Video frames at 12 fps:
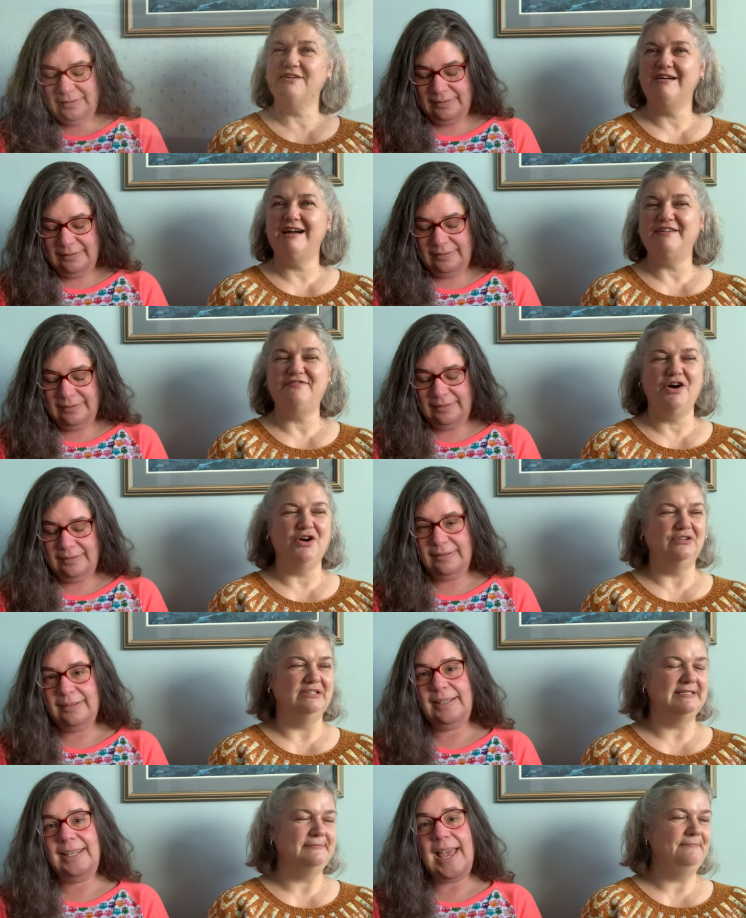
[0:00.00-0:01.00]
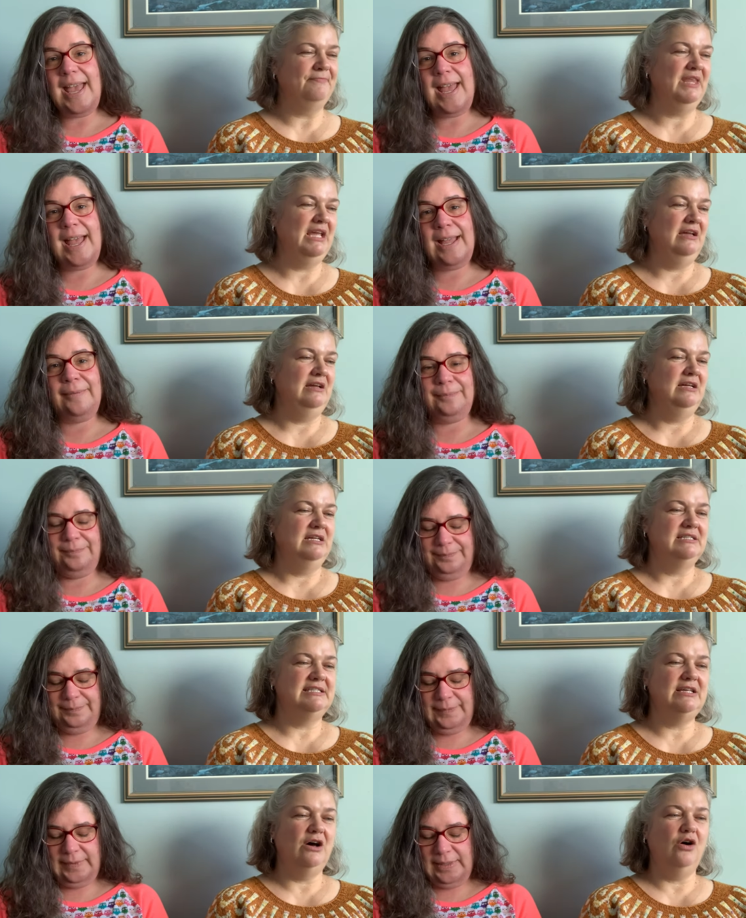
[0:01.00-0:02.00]
Speaker 1: our FOs. Yeah.
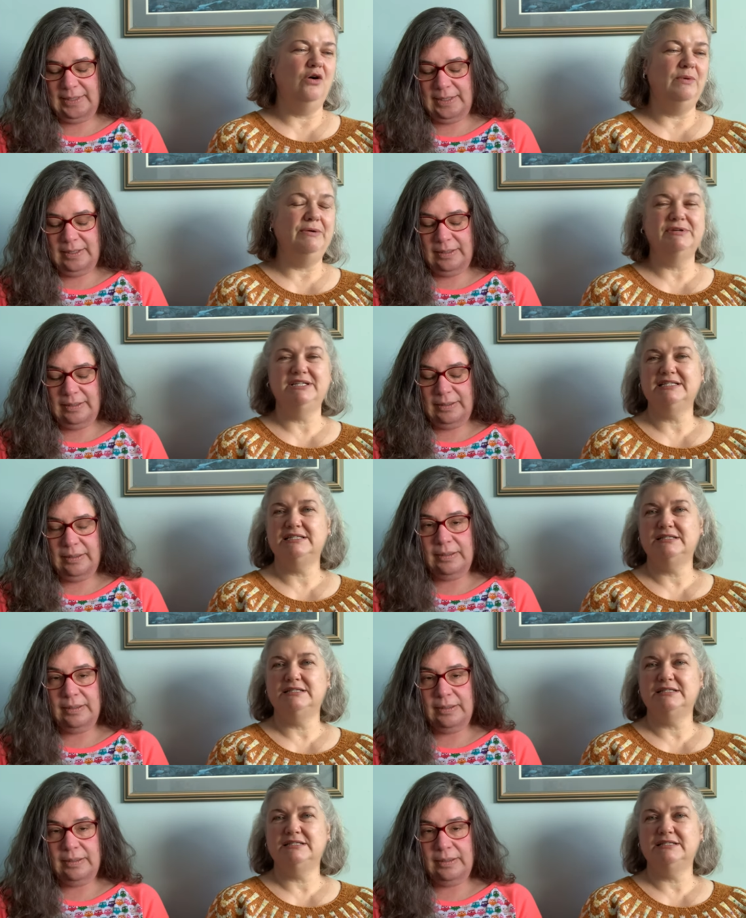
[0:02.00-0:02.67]
So we were just